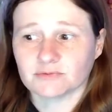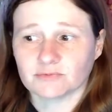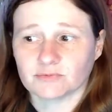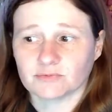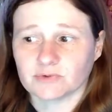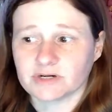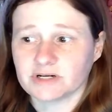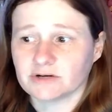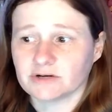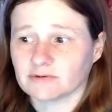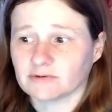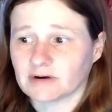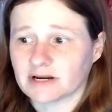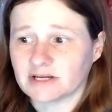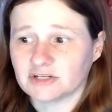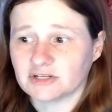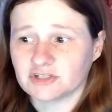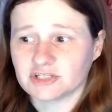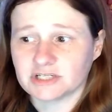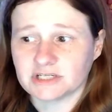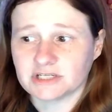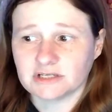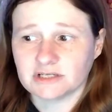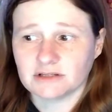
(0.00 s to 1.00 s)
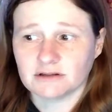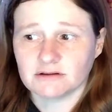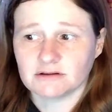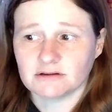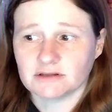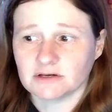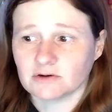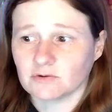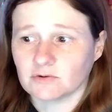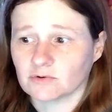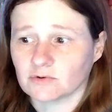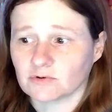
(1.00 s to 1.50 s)
rearranging
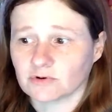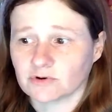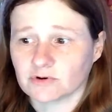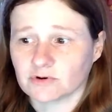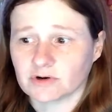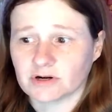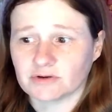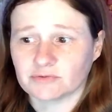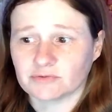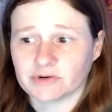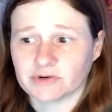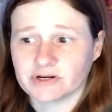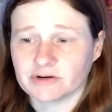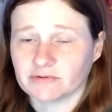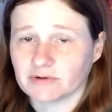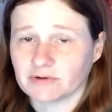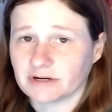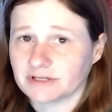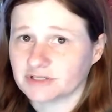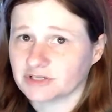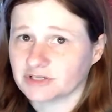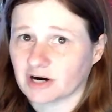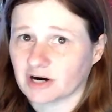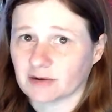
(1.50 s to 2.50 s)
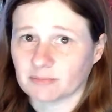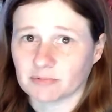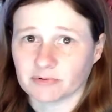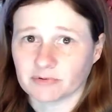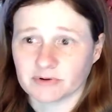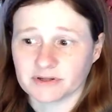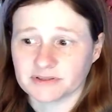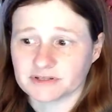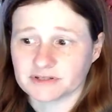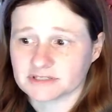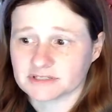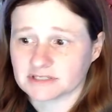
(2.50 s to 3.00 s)
the order and rearranging our
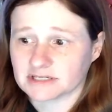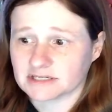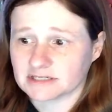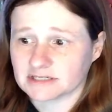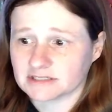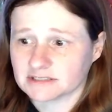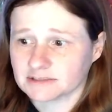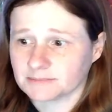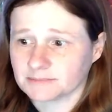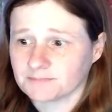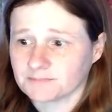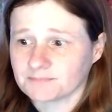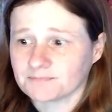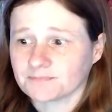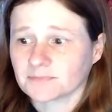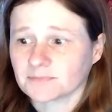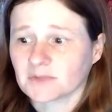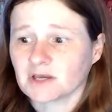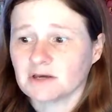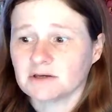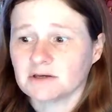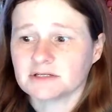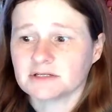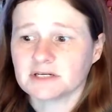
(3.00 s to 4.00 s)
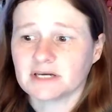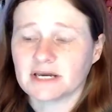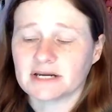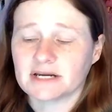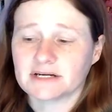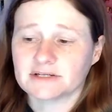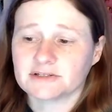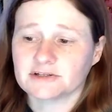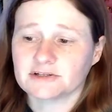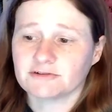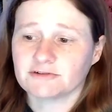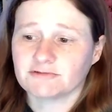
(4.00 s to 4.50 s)
parentheses to get
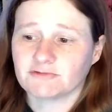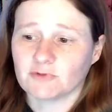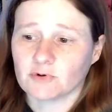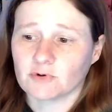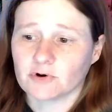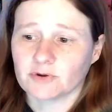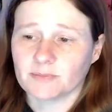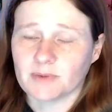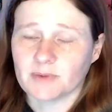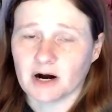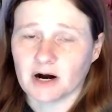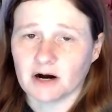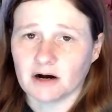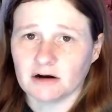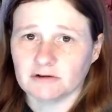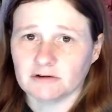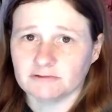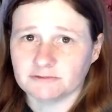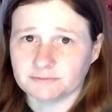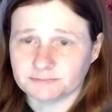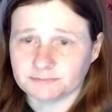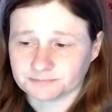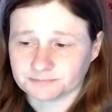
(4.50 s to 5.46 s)
it to the form of